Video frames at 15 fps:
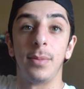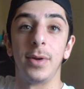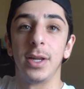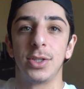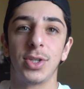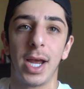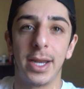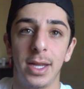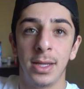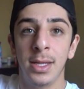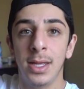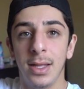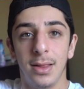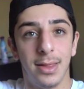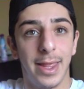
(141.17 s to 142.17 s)
I'm gonna try to
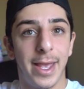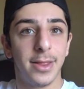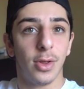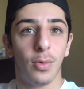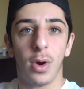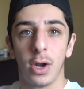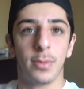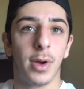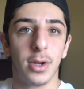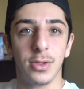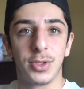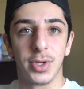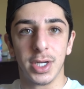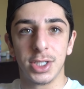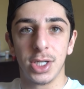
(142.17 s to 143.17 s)
land the water
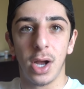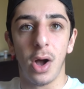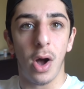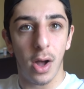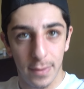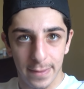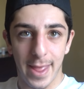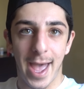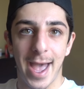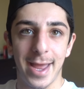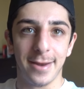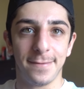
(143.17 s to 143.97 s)
bottle trick shot on that.